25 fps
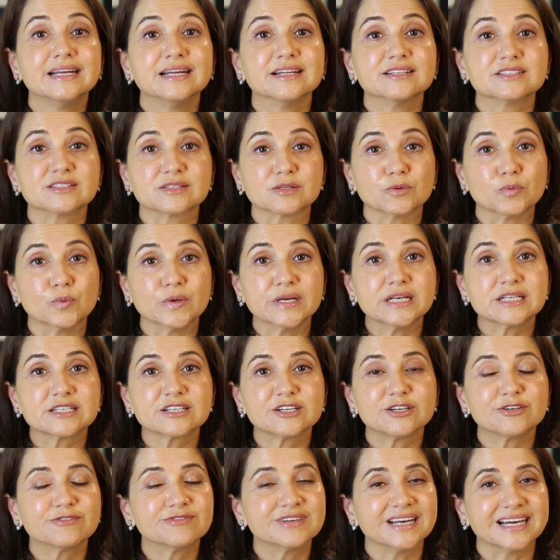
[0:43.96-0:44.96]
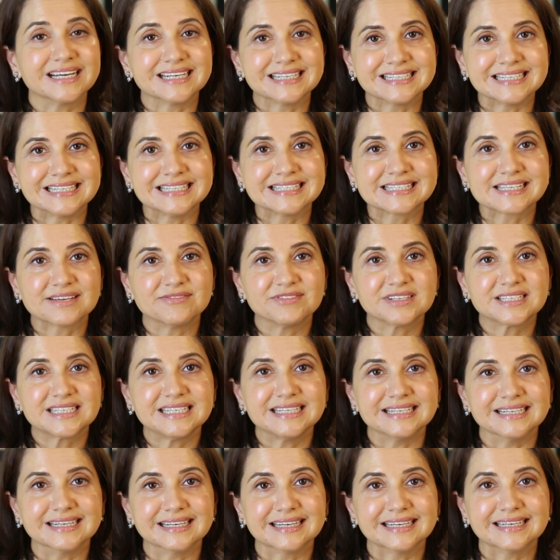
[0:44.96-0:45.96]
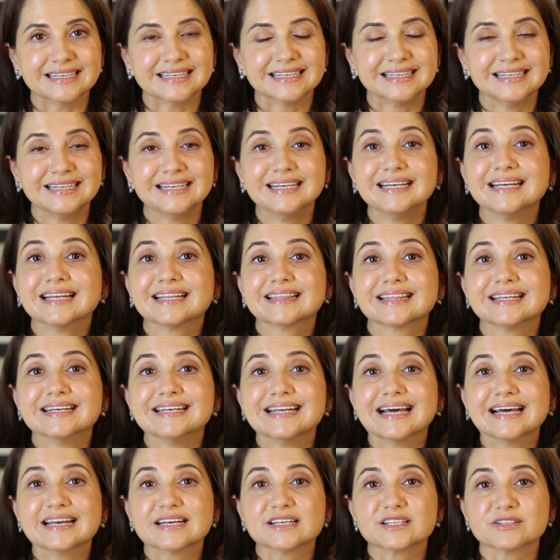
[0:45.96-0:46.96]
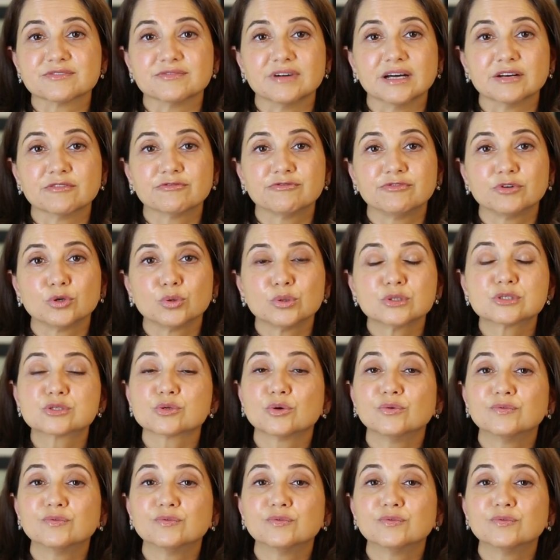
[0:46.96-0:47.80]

It's the winter of 1979. The narrative unfolds